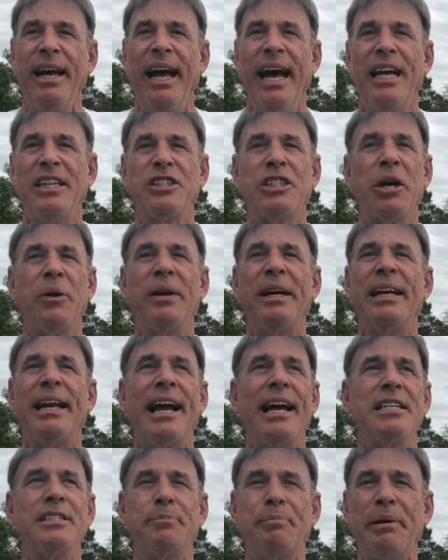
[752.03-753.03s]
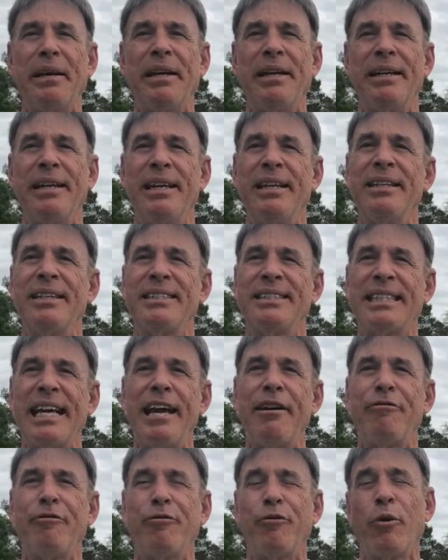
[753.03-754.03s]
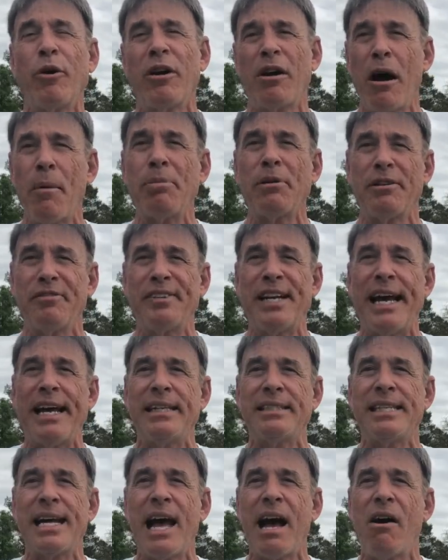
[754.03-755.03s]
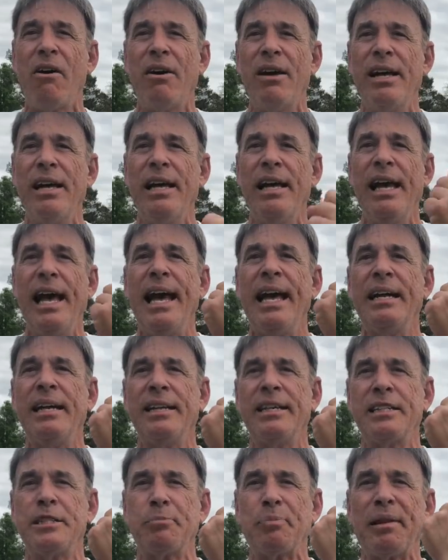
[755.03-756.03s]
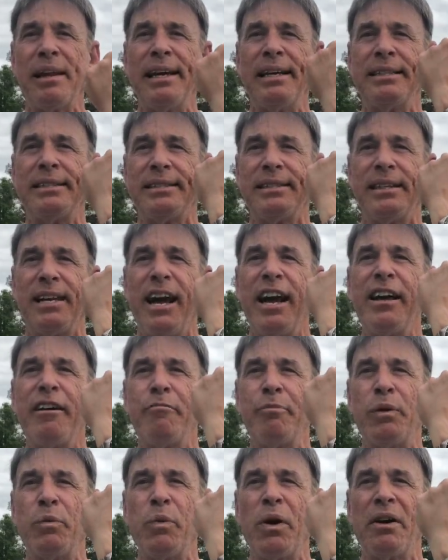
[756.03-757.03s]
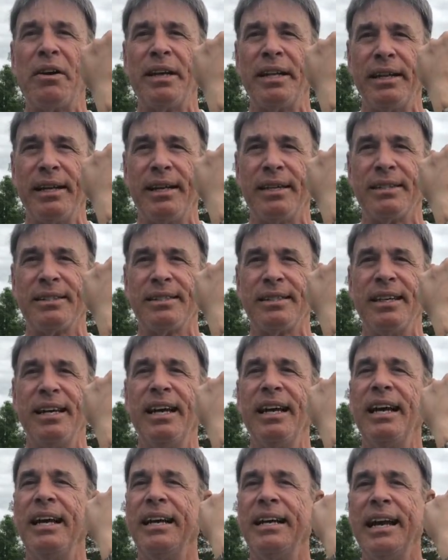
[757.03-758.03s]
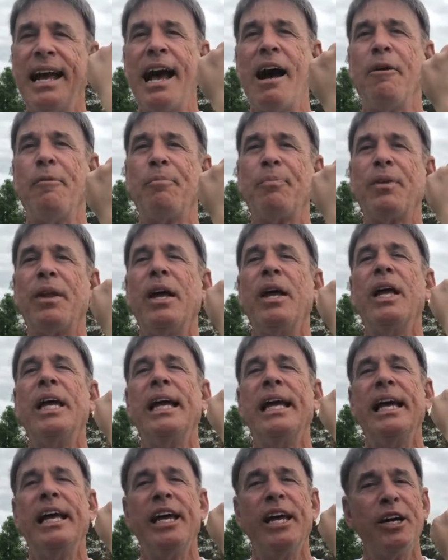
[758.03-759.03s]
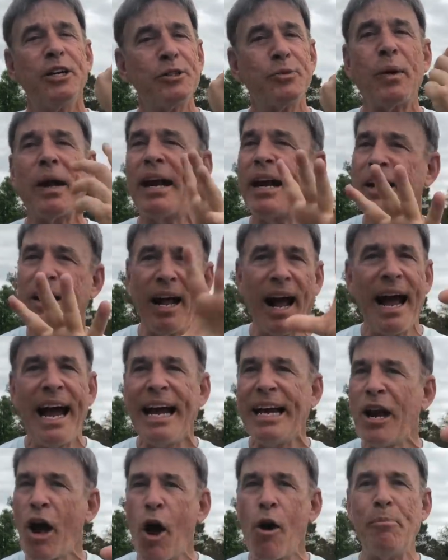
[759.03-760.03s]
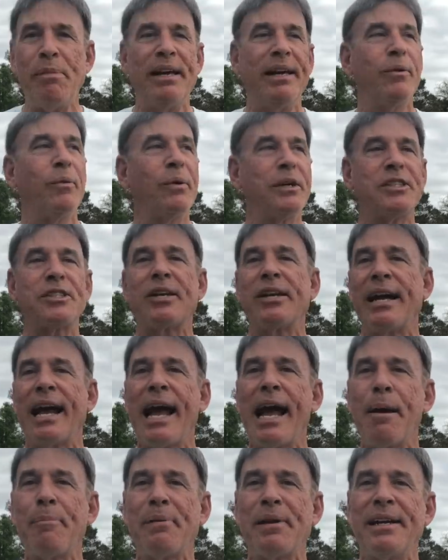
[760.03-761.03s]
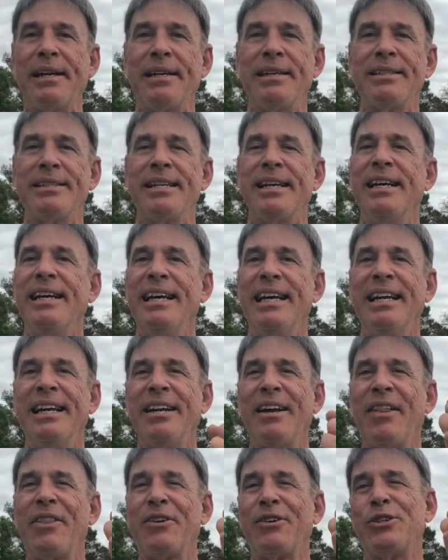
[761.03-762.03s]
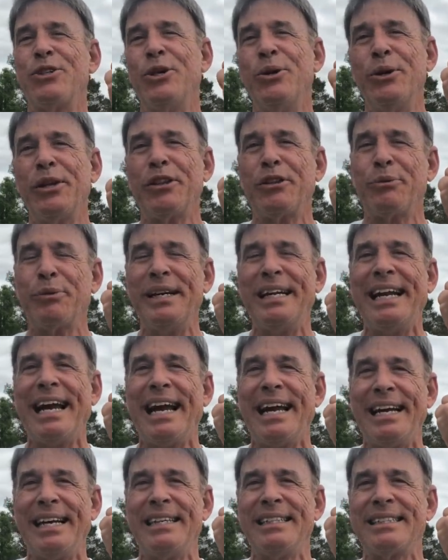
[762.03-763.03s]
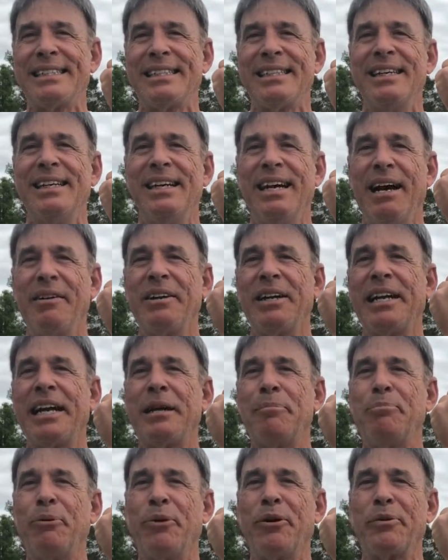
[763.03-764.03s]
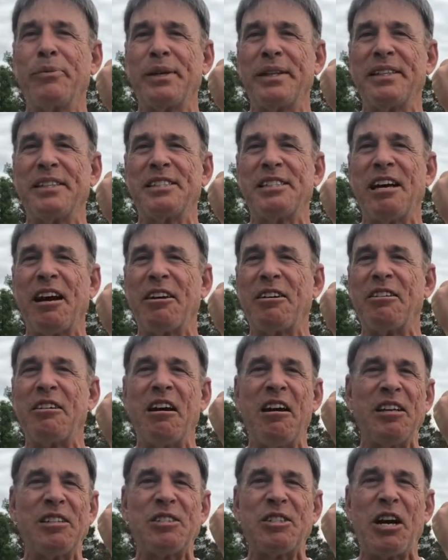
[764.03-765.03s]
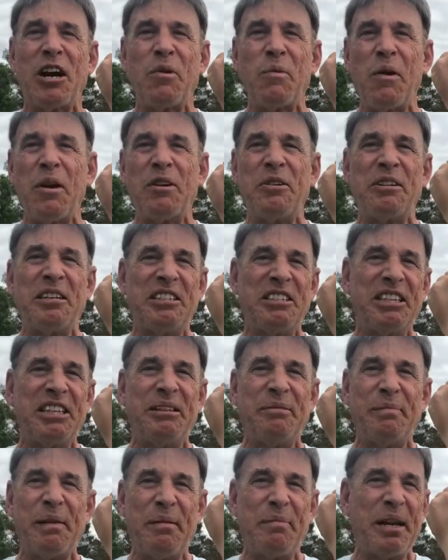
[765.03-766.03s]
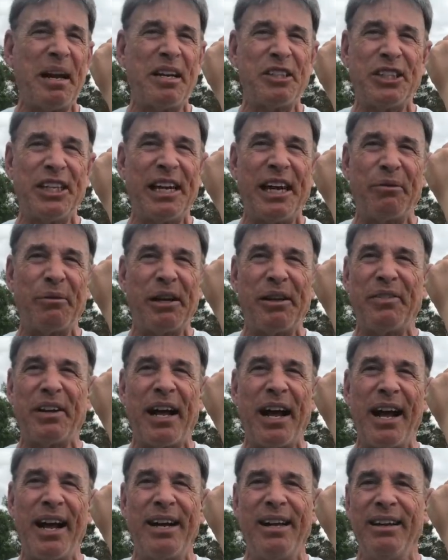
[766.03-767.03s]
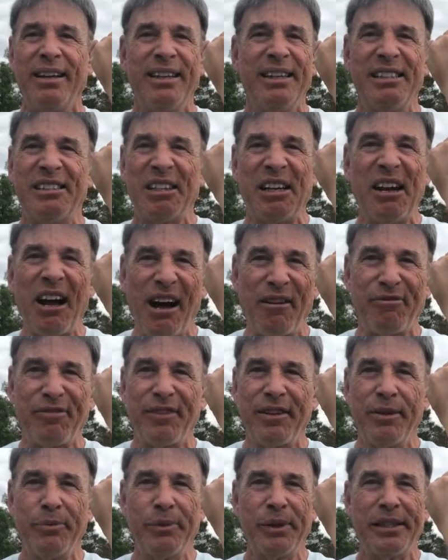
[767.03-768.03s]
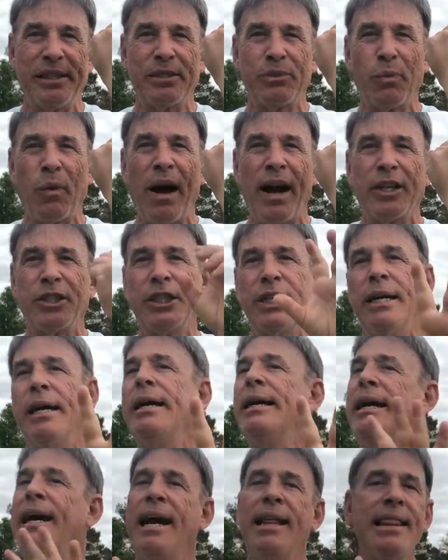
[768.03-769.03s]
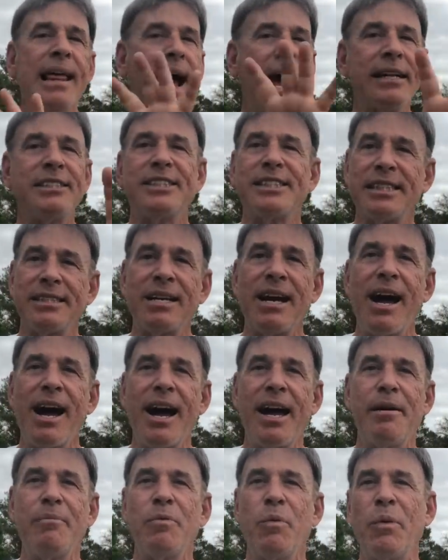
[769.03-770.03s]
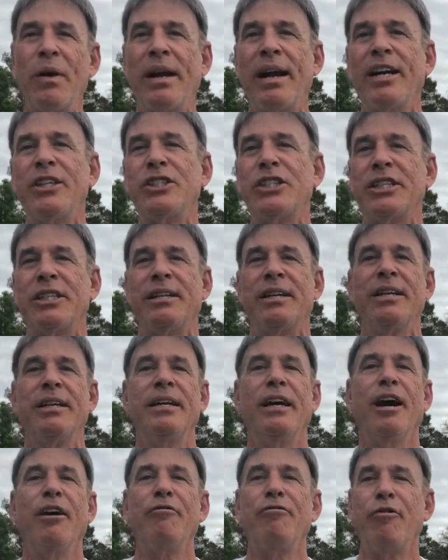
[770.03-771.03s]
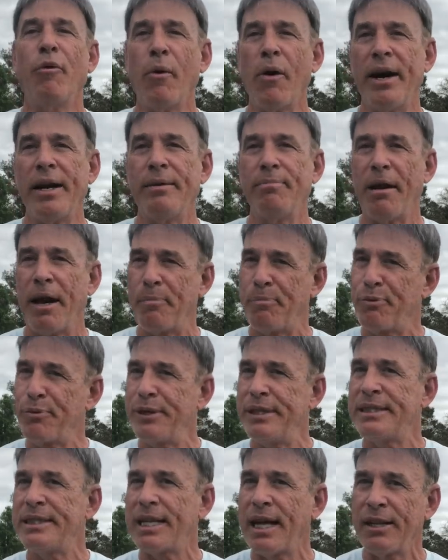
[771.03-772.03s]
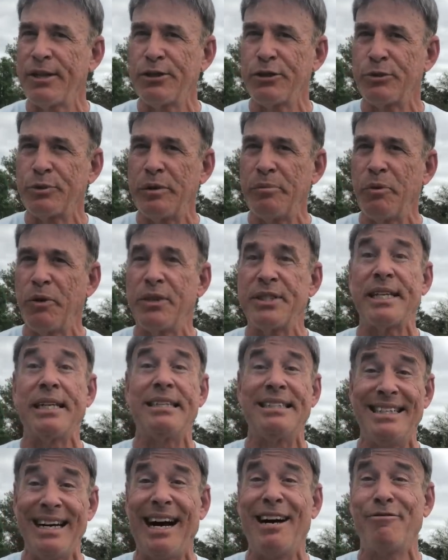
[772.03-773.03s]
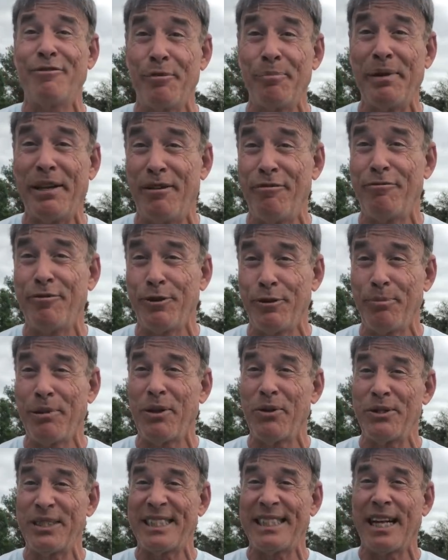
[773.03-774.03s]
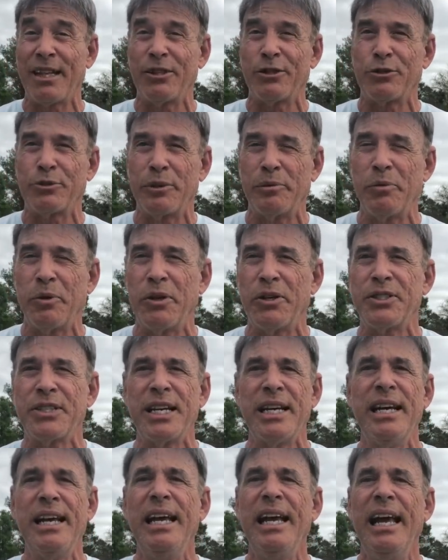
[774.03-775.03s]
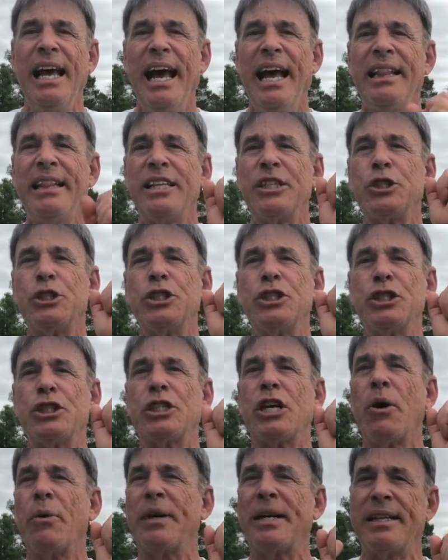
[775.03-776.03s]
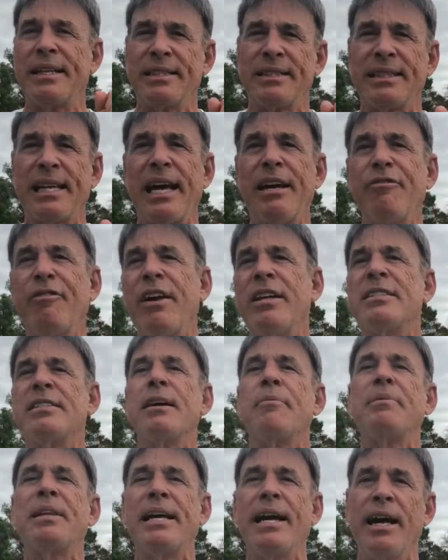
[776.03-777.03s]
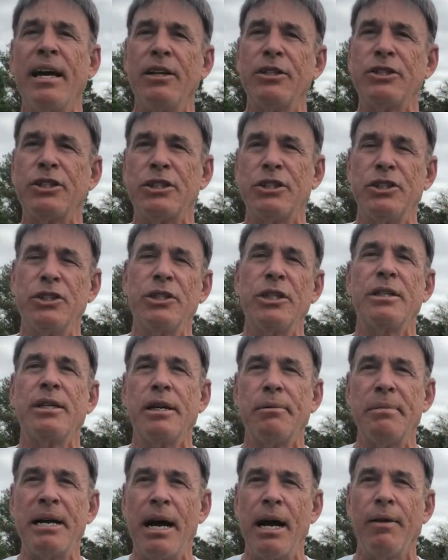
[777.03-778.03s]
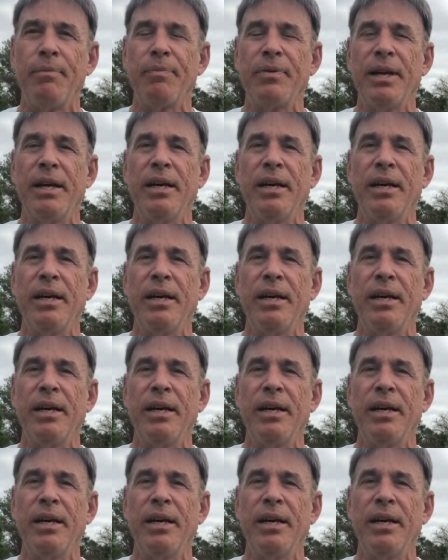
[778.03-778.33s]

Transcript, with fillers: And so it has been in the safe for a couple of days now, and in its place, I have been wearing this. Now, here's what I know me. What's going to happen is in another 2 to 3 days, I'm going to get bored with this sucker. I'll start wondering, gee, maybe I should get rid of it. It's enough with this watch. And that's the time when I should avoid my pre-seller's remorse and, God forbid, full-blown seller's remorse. And this should just go into the safe and something else should come out.